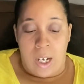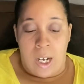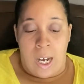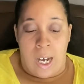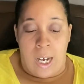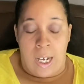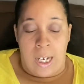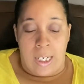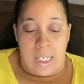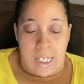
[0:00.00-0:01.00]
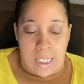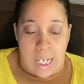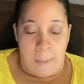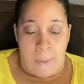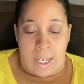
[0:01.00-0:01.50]
And he
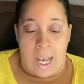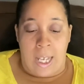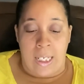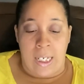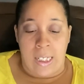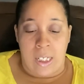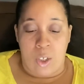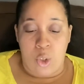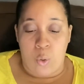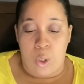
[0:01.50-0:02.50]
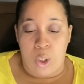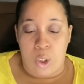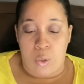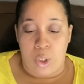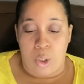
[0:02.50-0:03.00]
said, my colleagues in the Shore
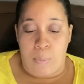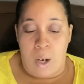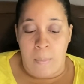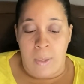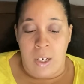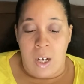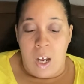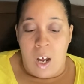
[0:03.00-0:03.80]
Excursion Department